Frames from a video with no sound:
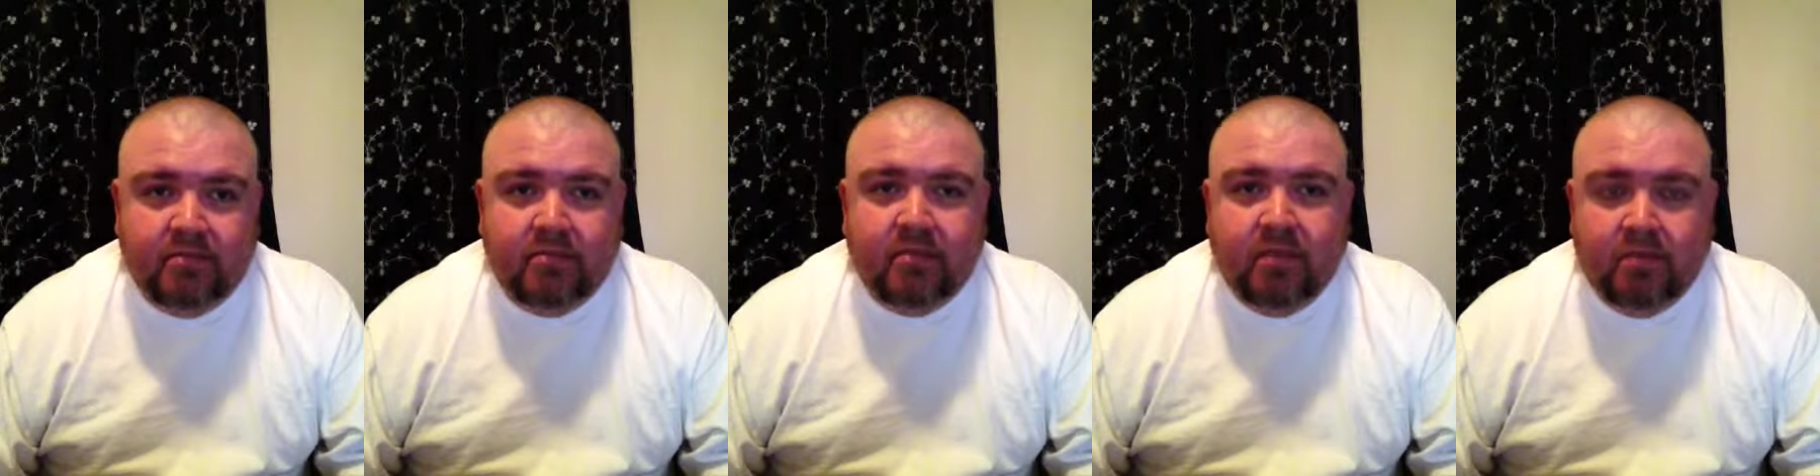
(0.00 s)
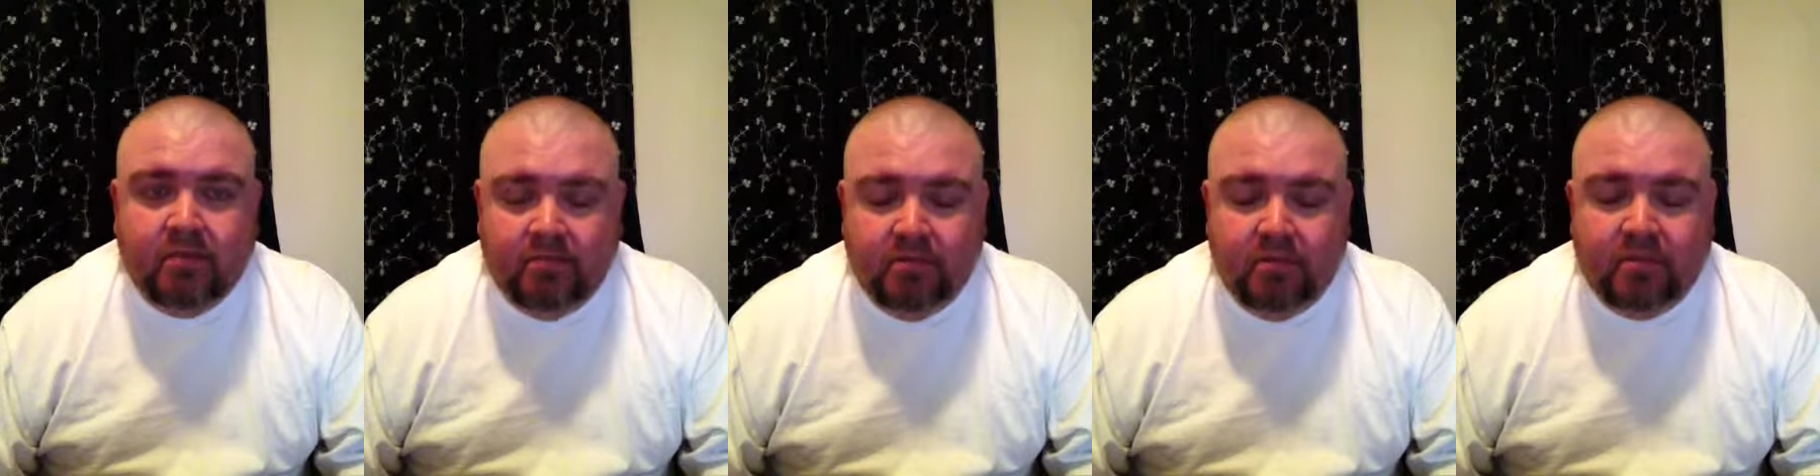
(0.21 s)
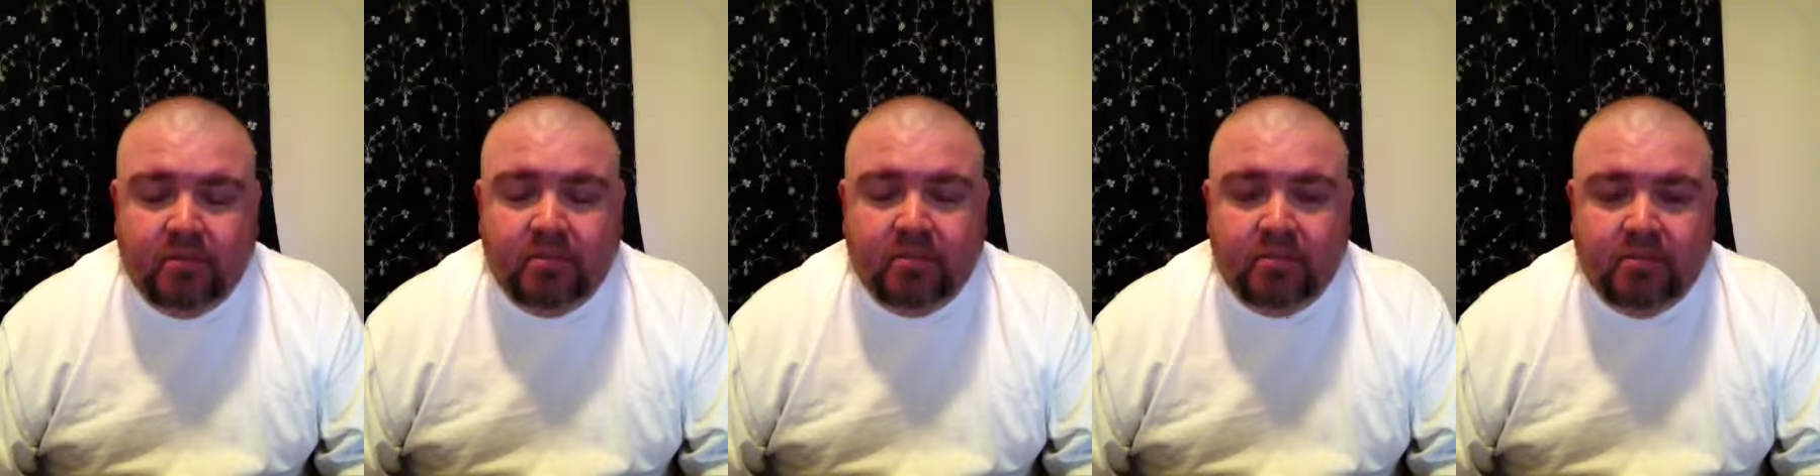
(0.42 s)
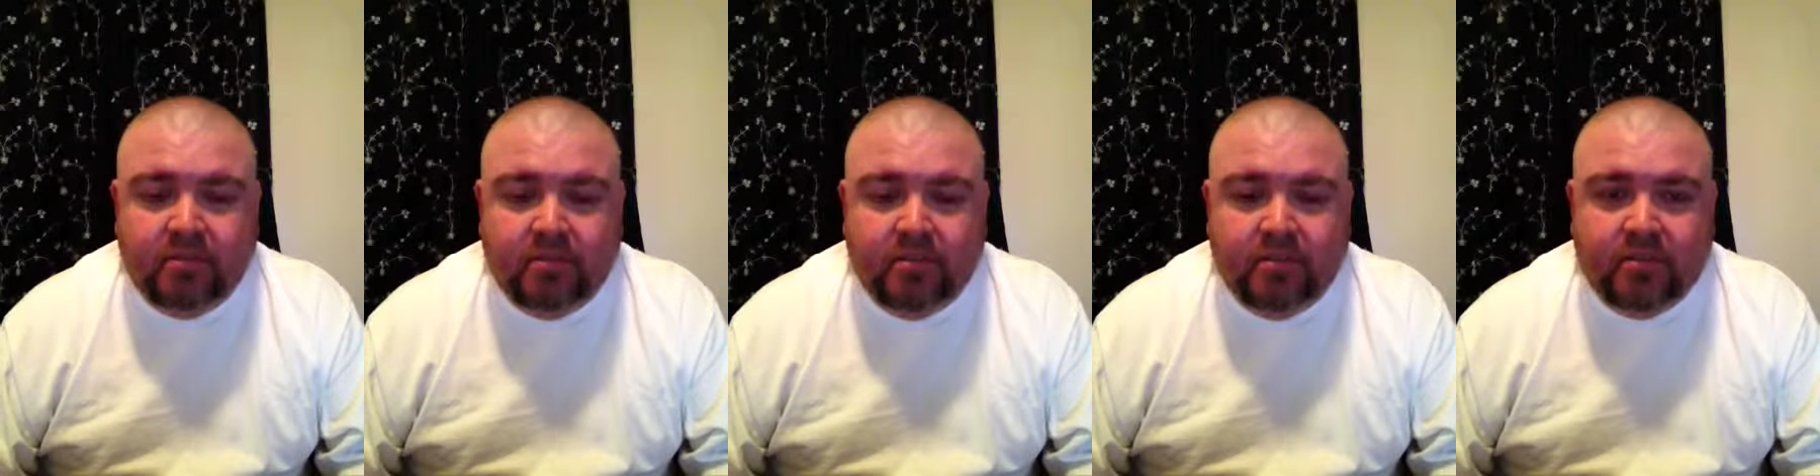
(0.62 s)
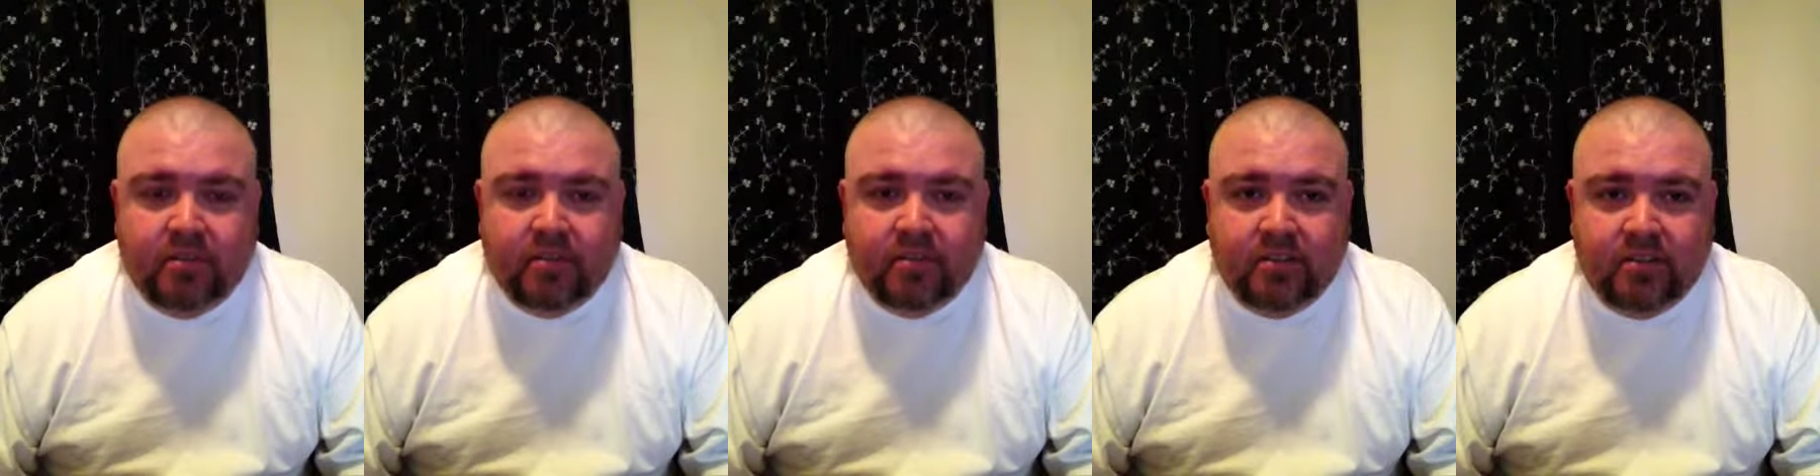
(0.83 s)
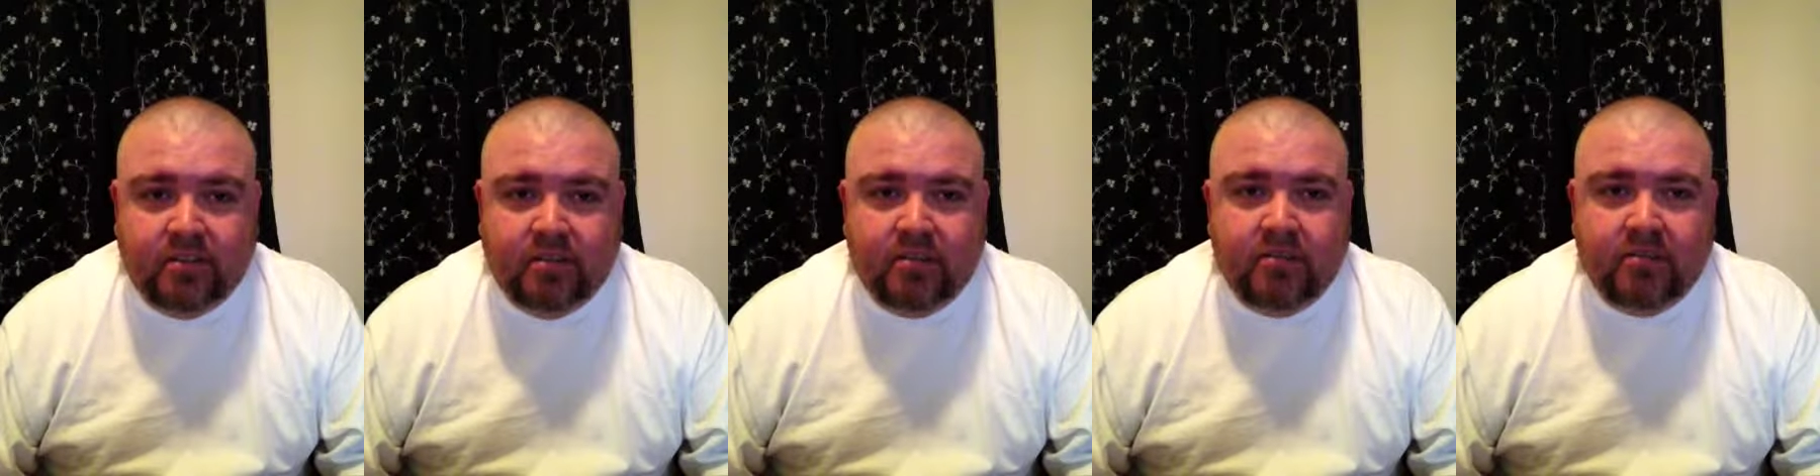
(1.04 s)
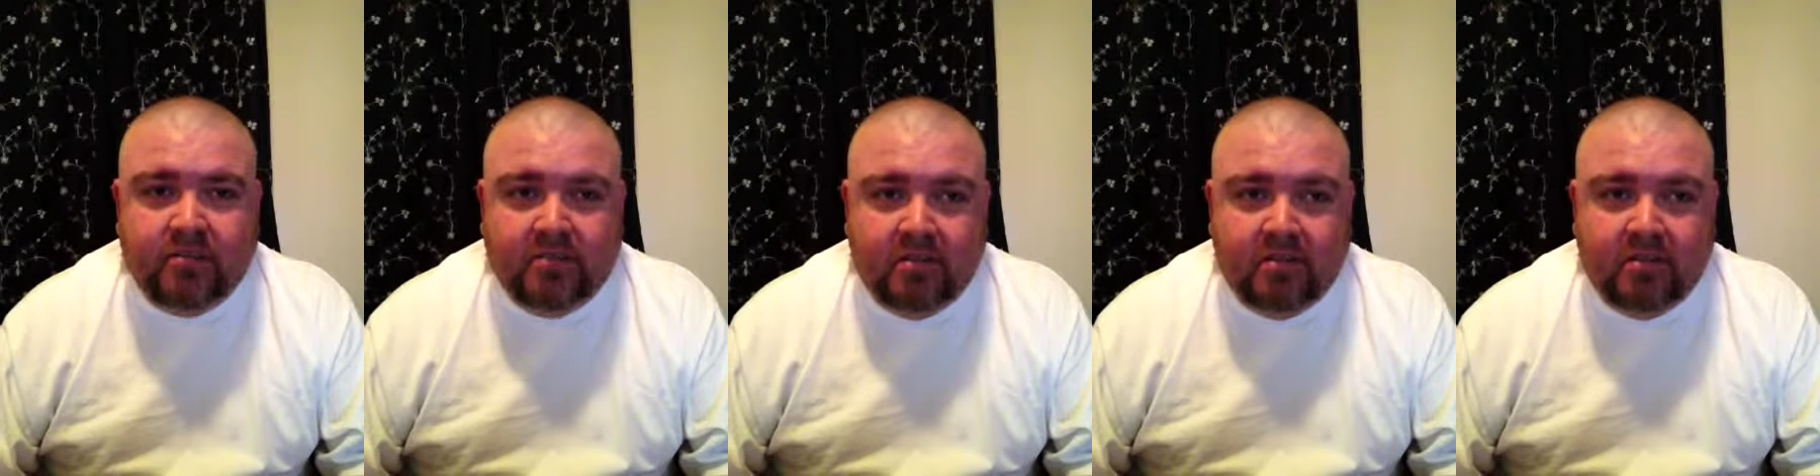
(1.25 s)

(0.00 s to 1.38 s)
a real good musician,